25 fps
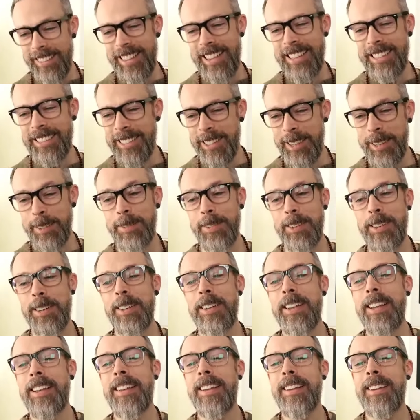yes,
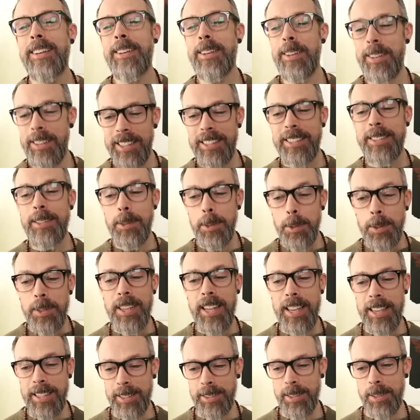Jennifer, cookies do
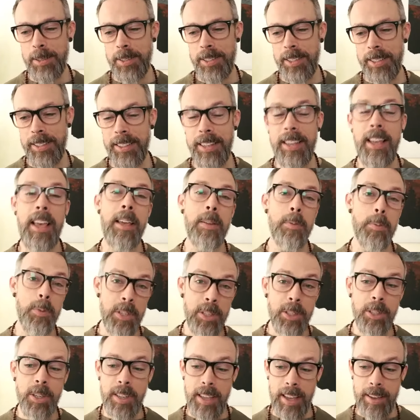taste so good, and
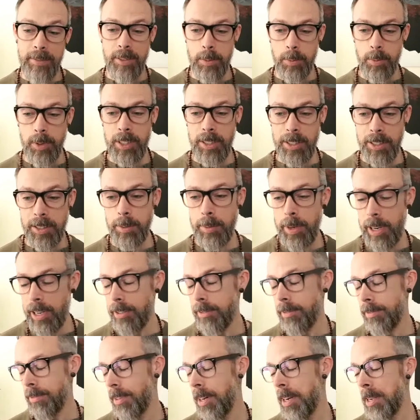we should have them once in a
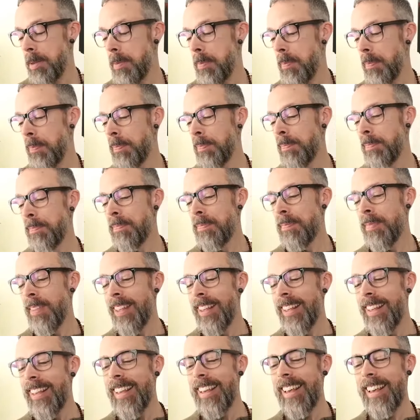while, right?
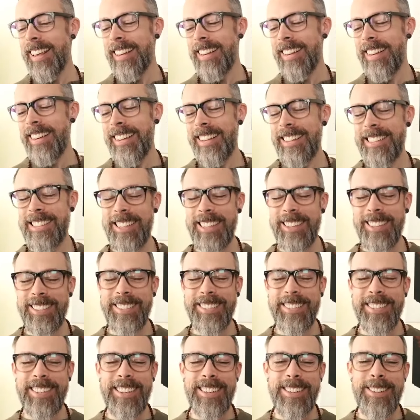And
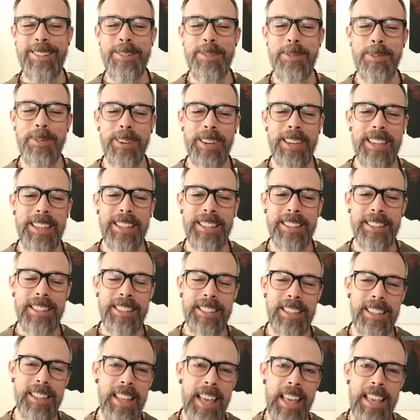so, well, what
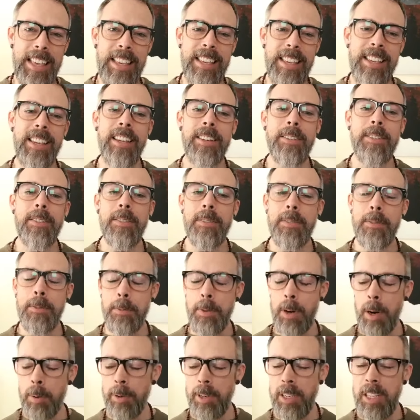Lisa Lahey and
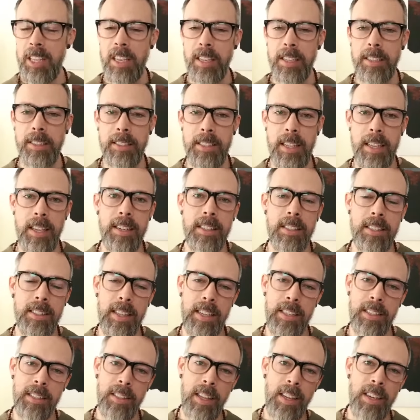Robert Kegan did is
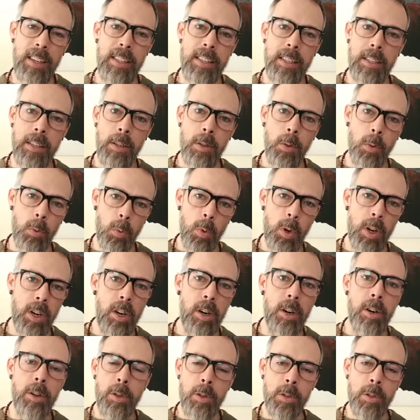they studied what
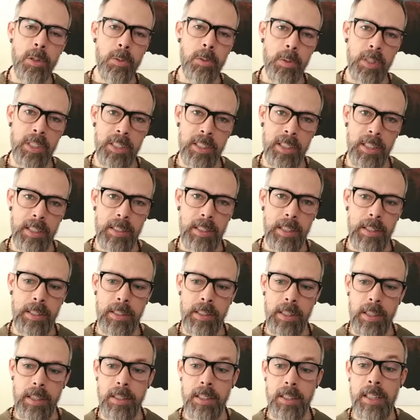are those
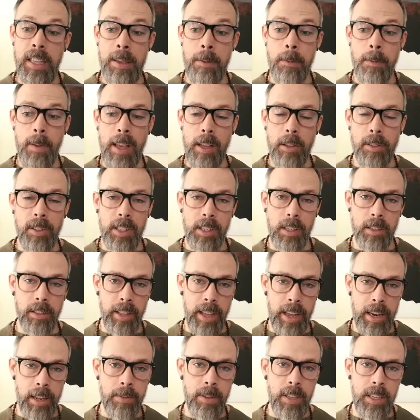resistances, and they found that a
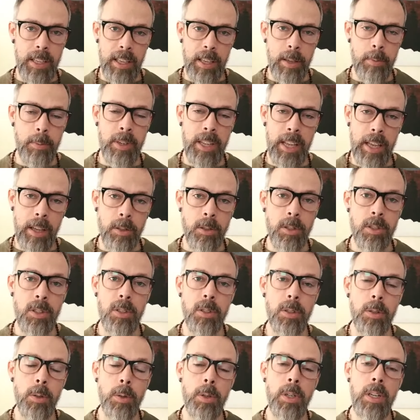lot of it came down
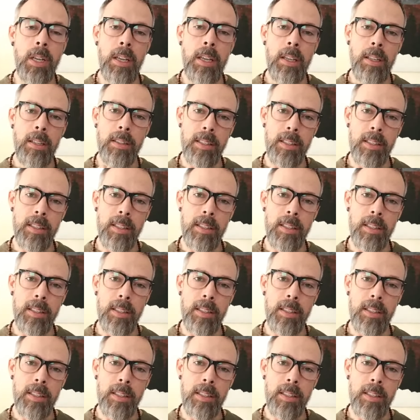to